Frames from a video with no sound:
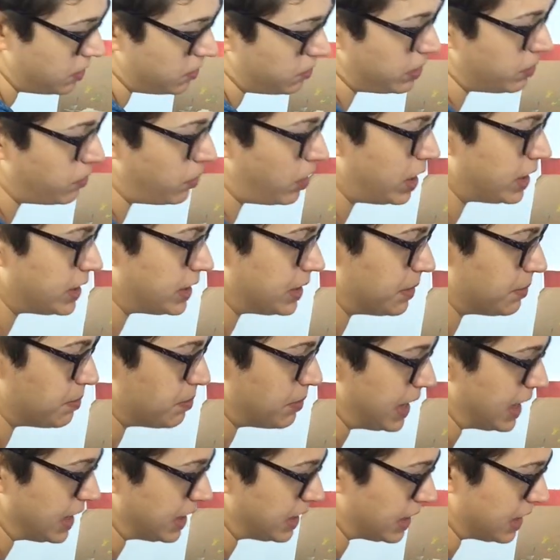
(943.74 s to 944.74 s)
we wanna
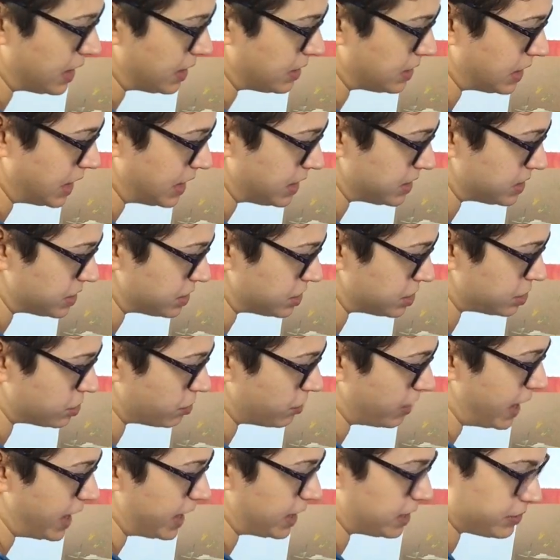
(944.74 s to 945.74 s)
make it nice and
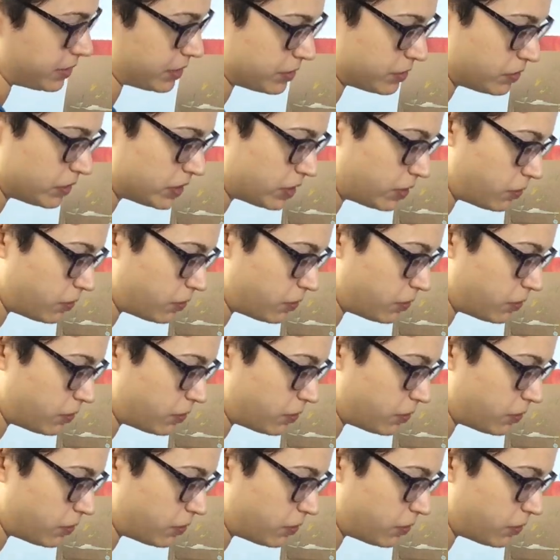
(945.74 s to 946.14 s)
scraggly. We